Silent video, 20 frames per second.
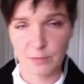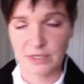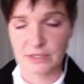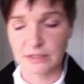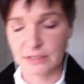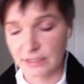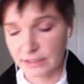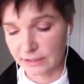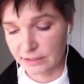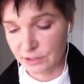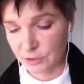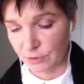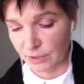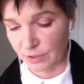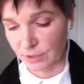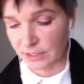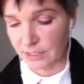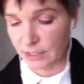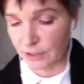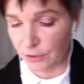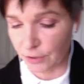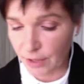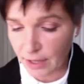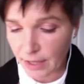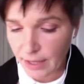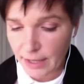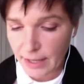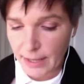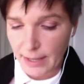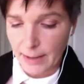what it allows you to
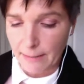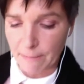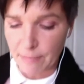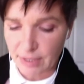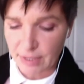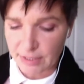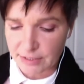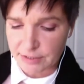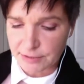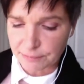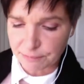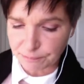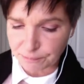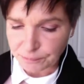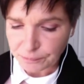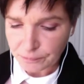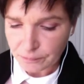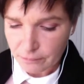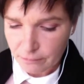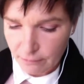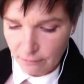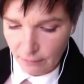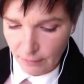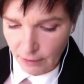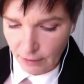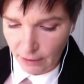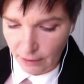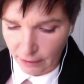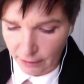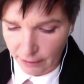do as well is
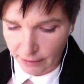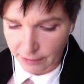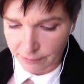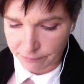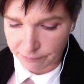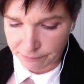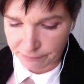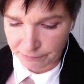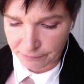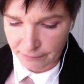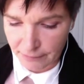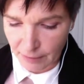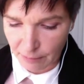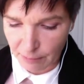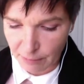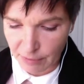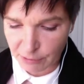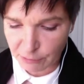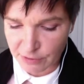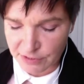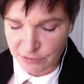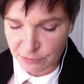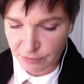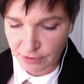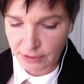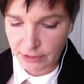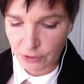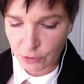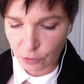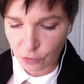to step away from
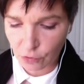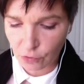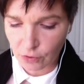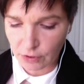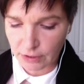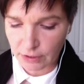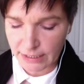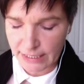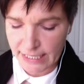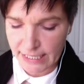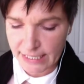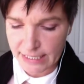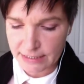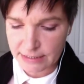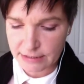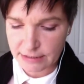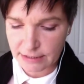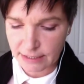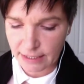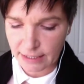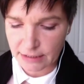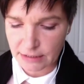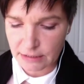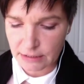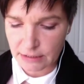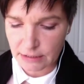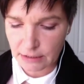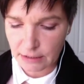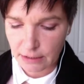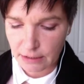you being the expert.
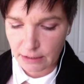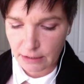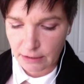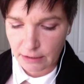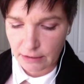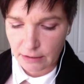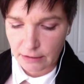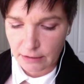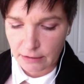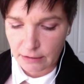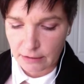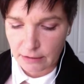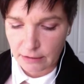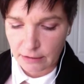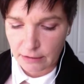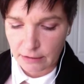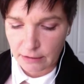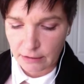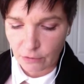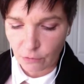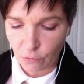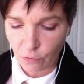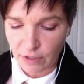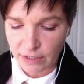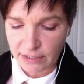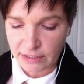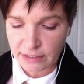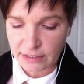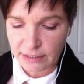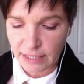Because get this, this is
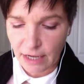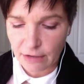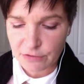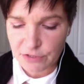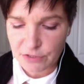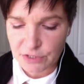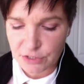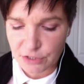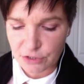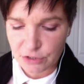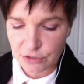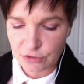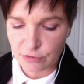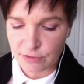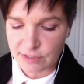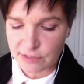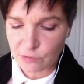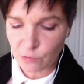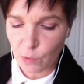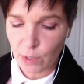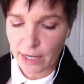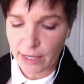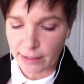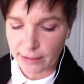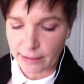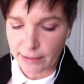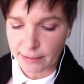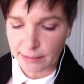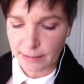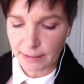what happens.
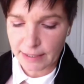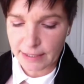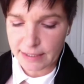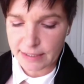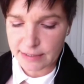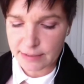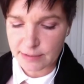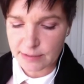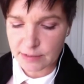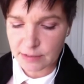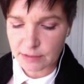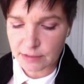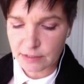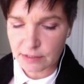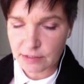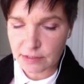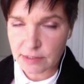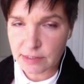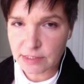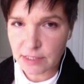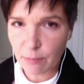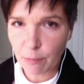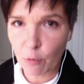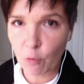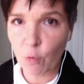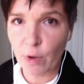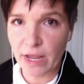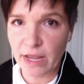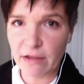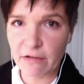We'll talk to people
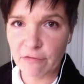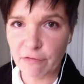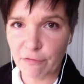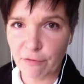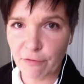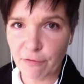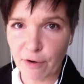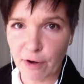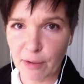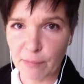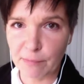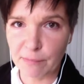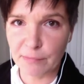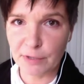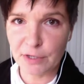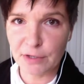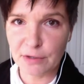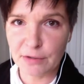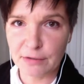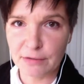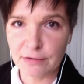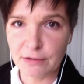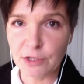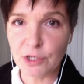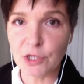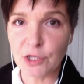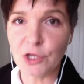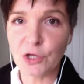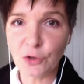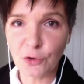after we've
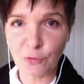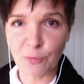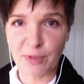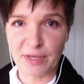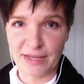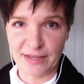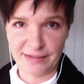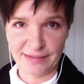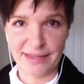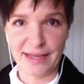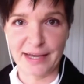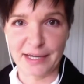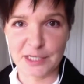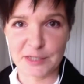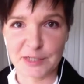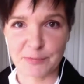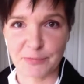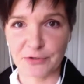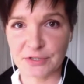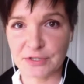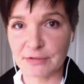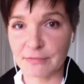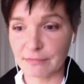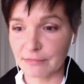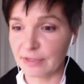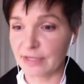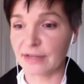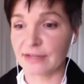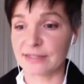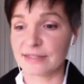um, let's say read a bunch of
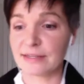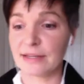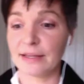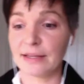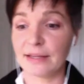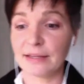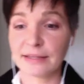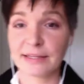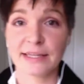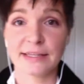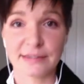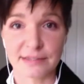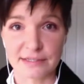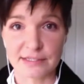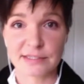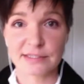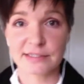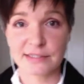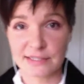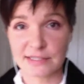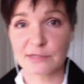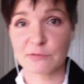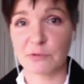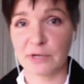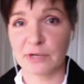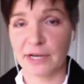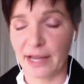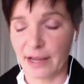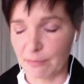info and some manuals